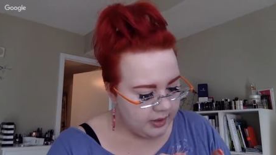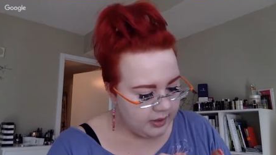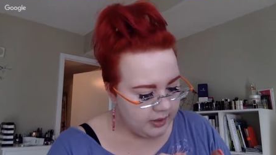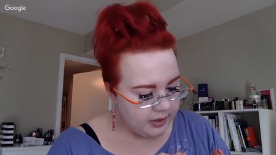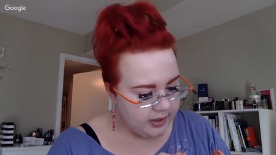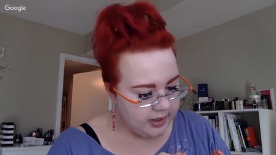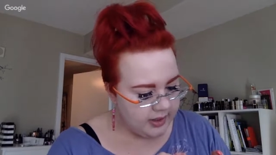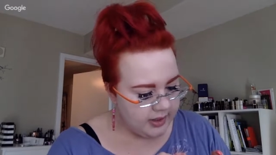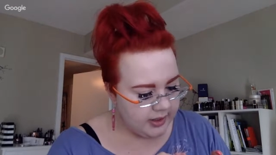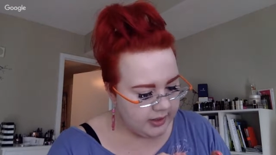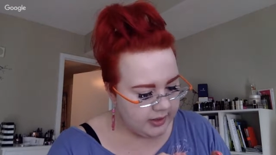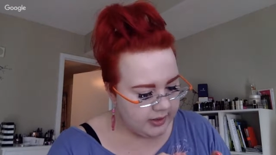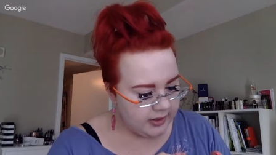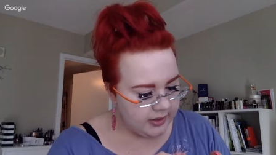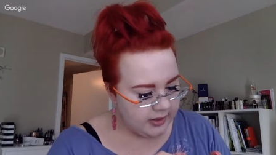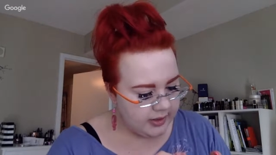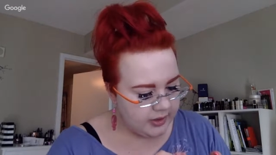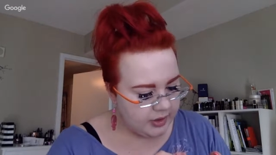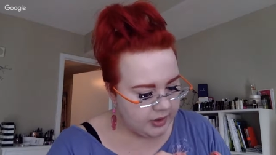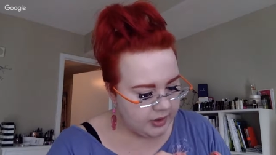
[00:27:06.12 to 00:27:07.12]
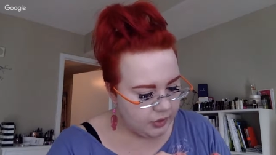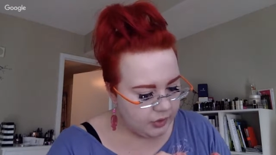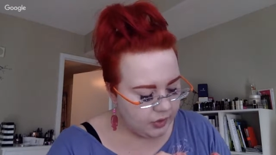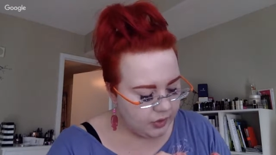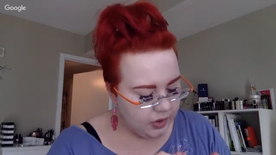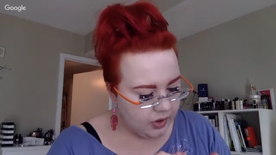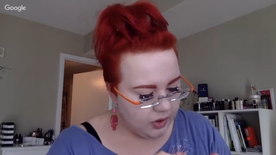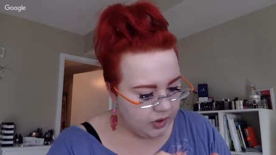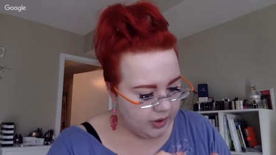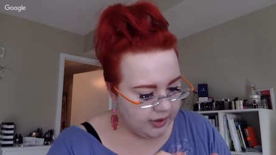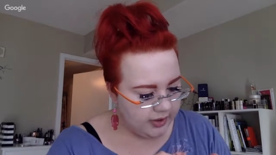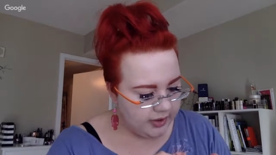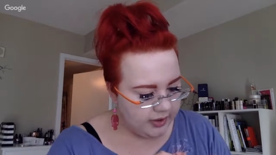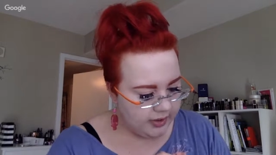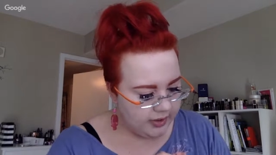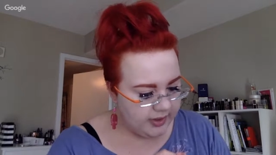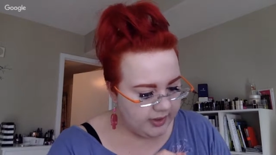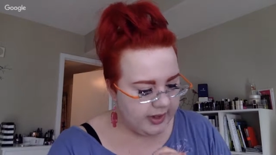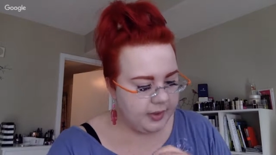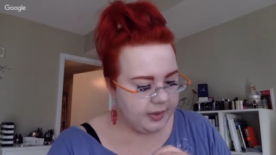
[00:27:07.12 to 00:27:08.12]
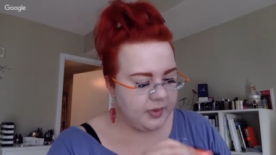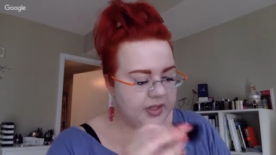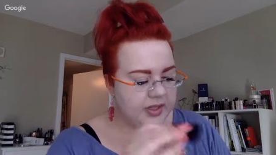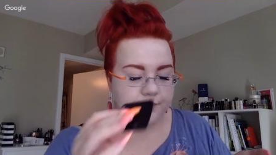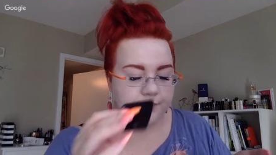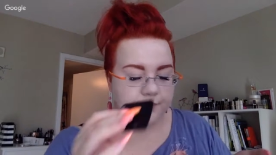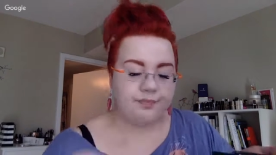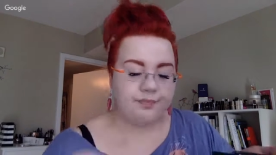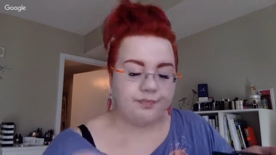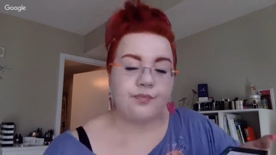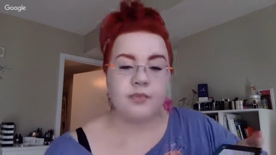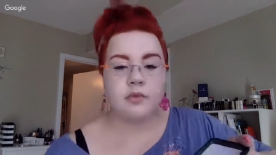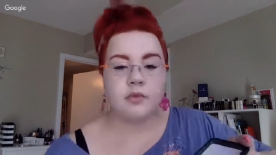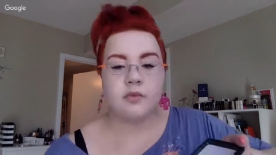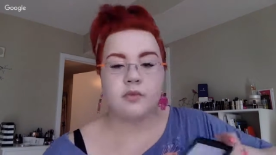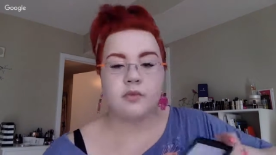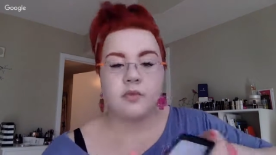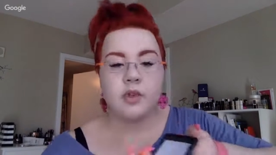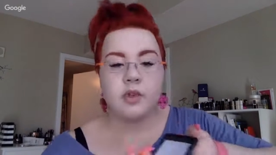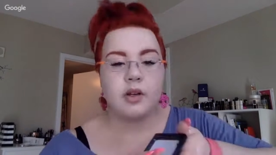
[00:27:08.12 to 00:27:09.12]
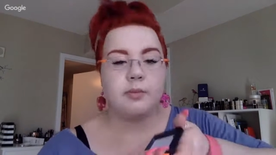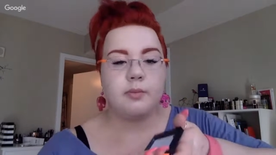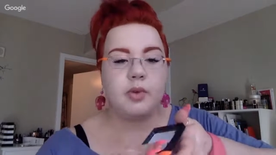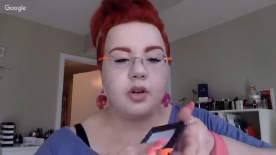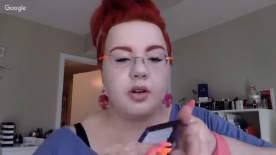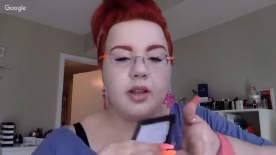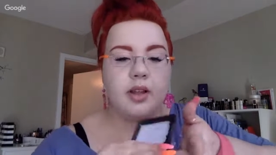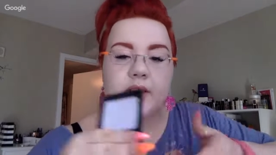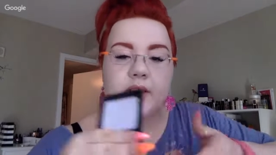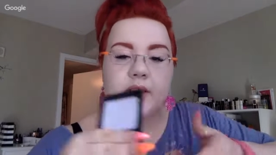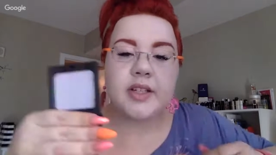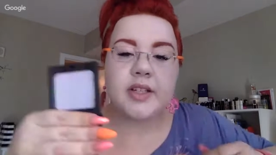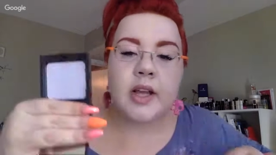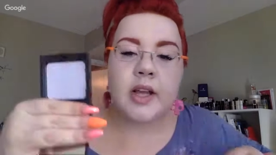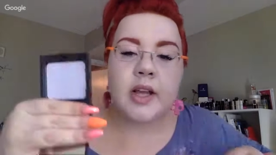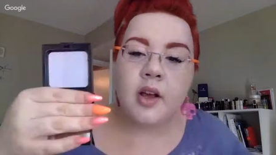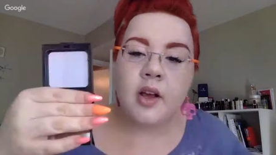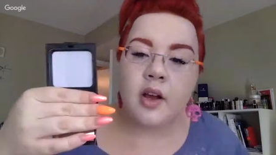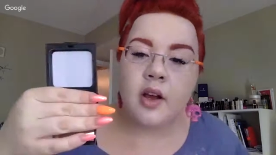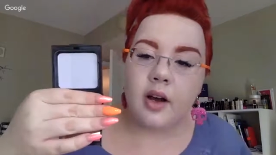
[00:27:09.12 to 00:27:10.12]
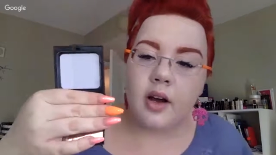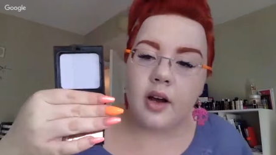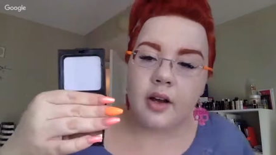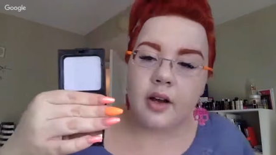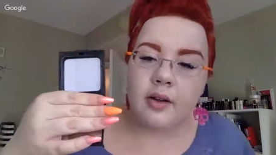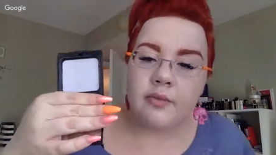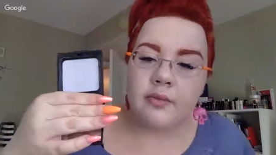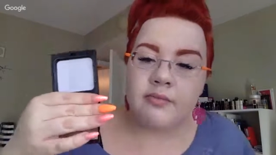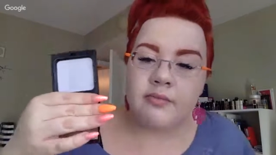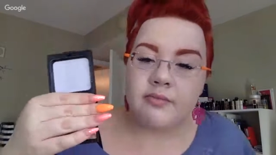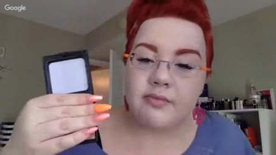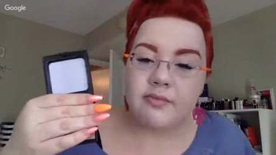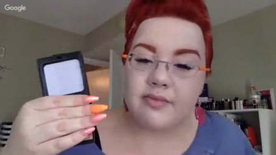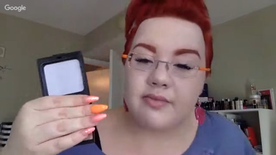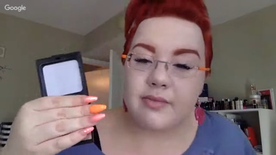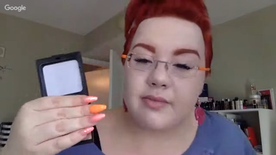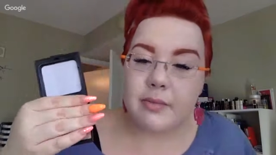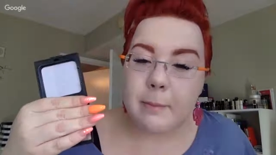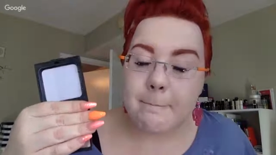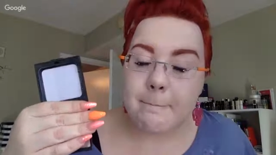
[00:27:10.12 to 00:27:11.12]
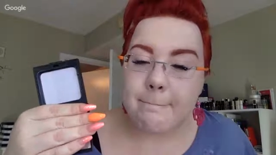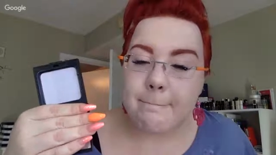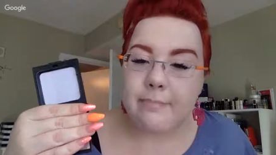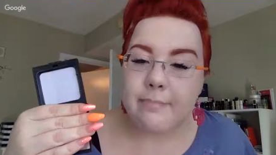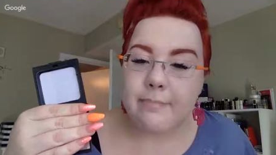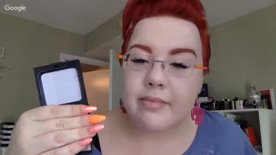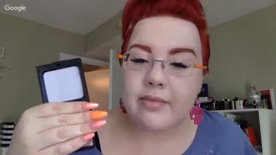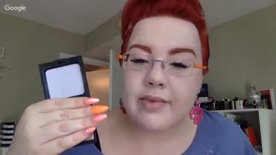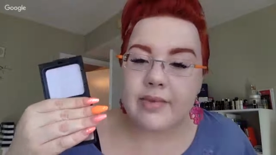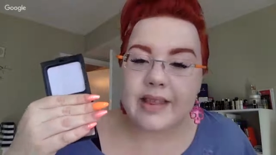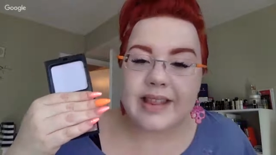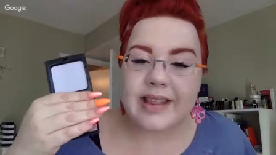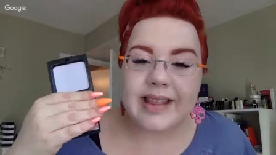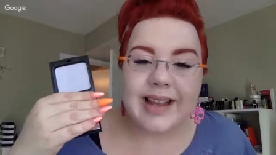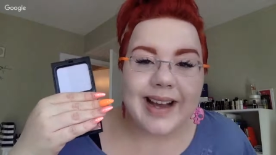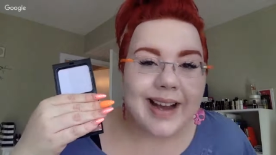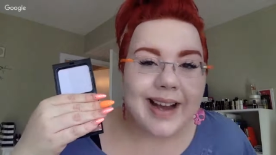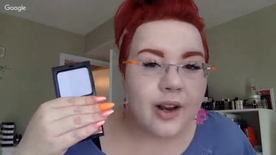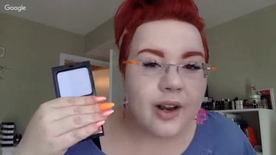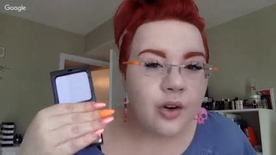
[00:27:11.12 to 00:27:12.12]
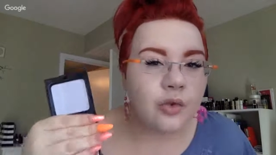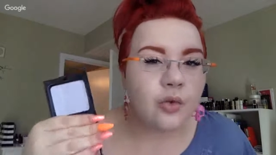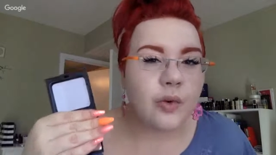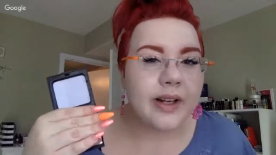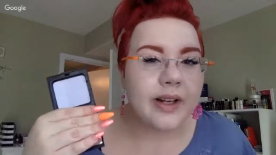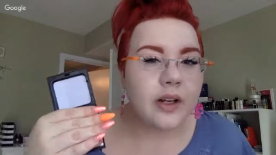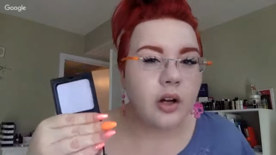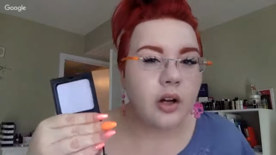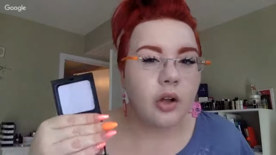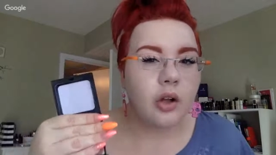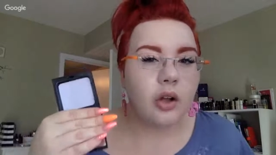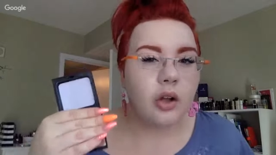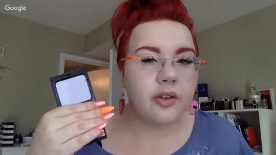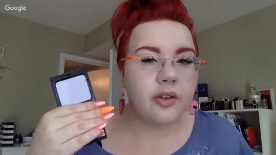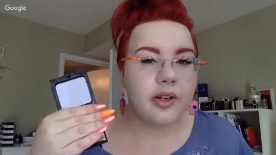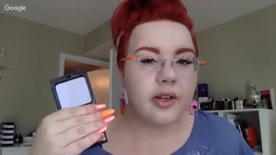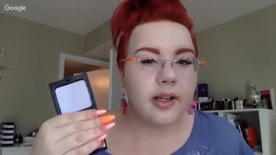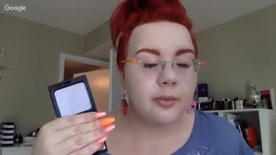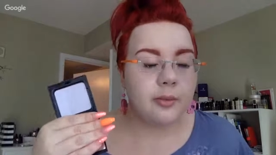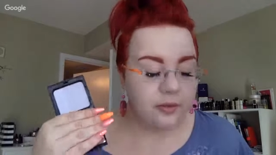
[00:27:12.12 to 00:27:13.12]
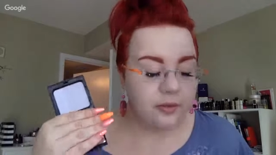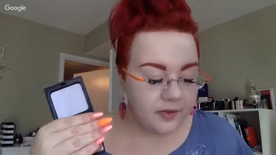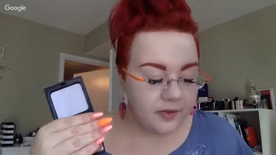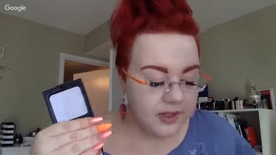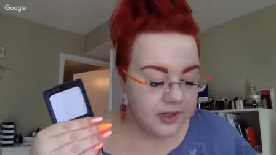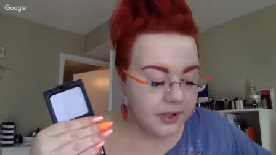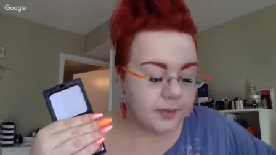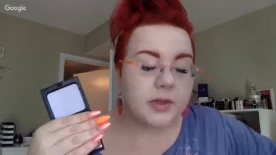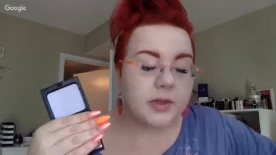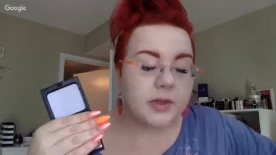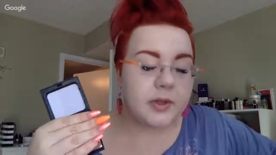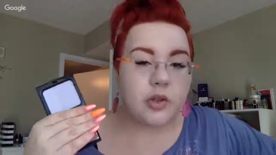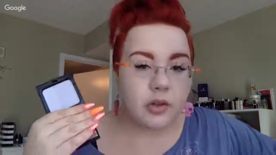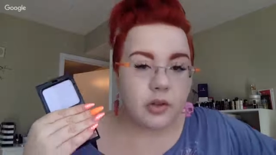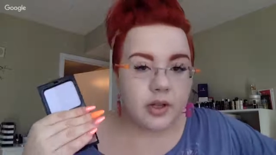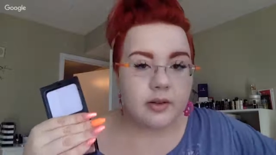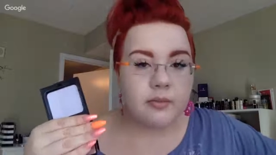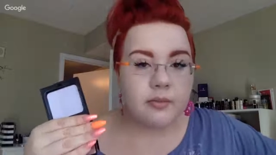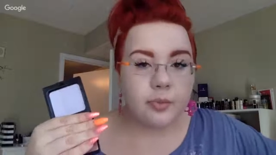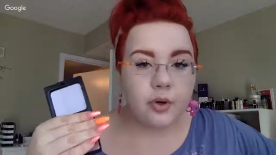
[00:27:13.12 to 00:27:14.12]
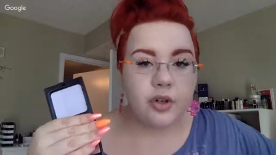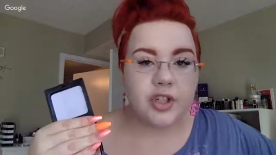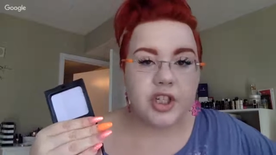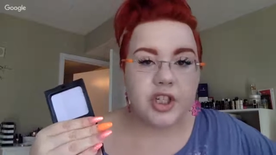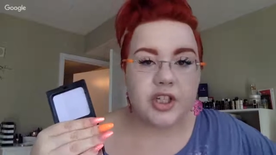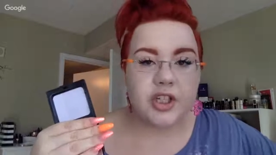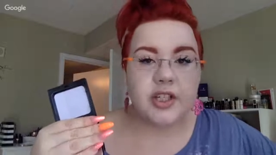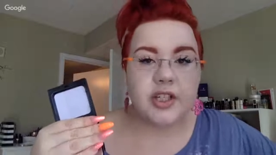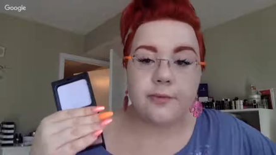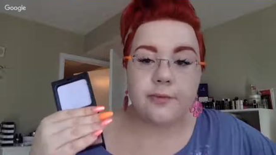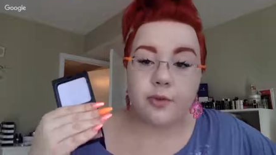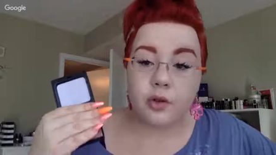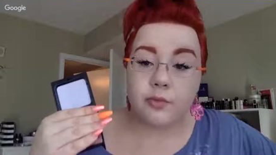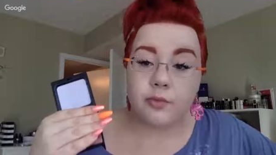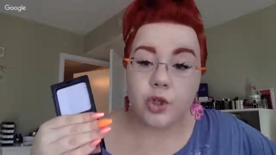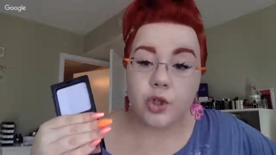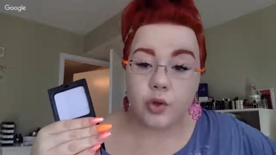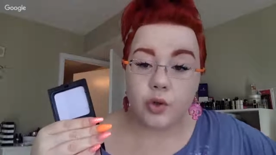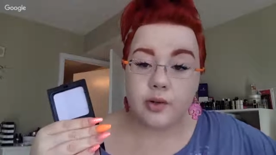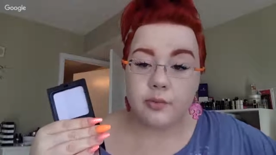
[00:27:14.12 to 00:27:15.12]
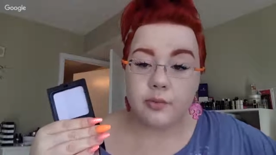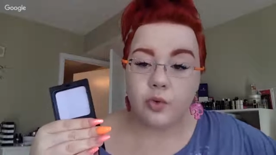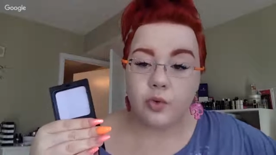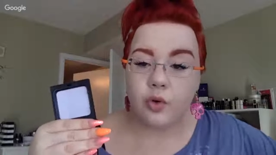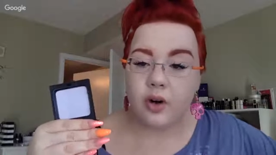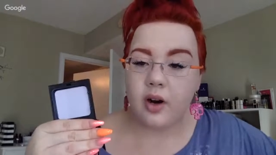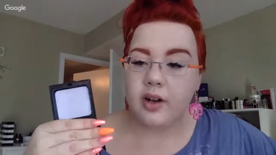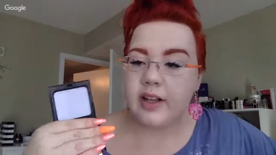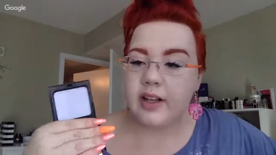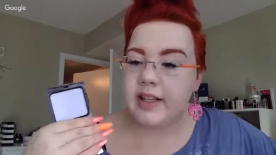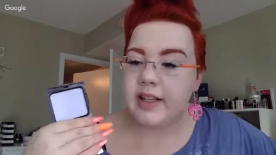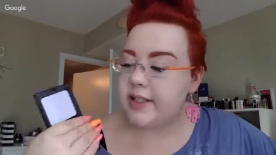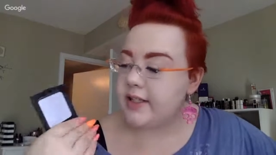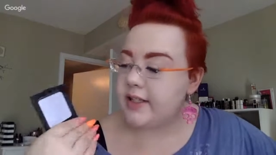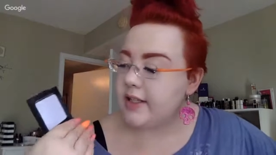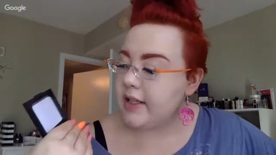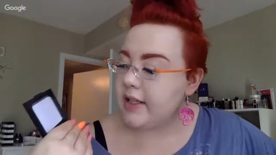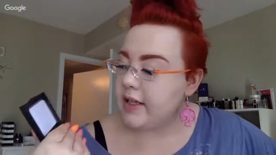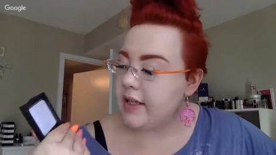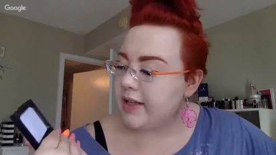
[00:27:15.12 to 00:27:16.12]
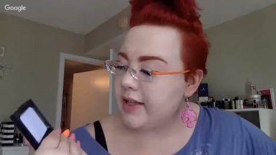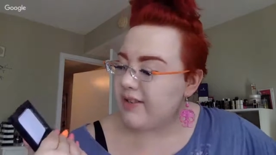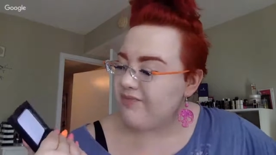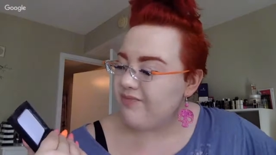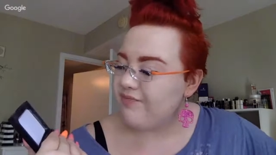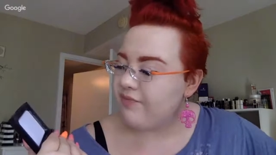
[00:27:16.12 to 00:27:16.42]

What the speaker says: yanked this too hard. Anyways, better like this. I don't recall the name of this, but you can purchase it from Shuemura. It's the